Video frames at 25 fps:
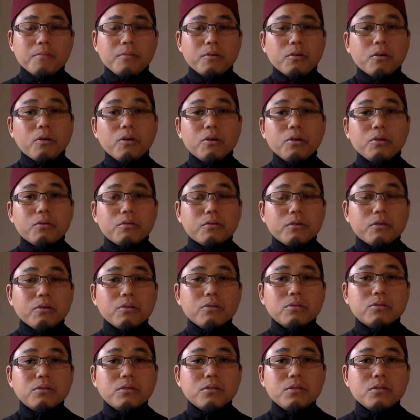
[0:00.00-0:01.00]
Or you could
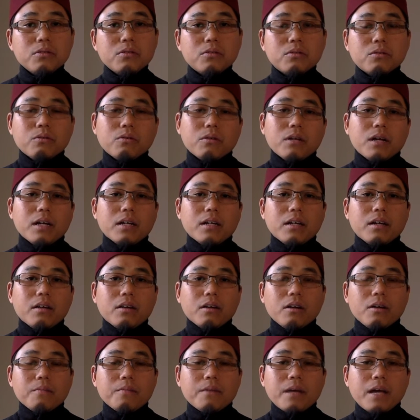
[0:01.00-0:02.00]
also use Quran
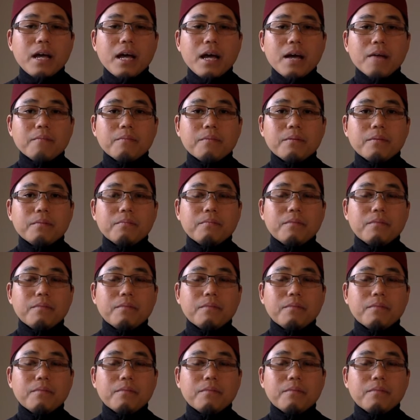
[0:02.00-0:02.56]
Arab app,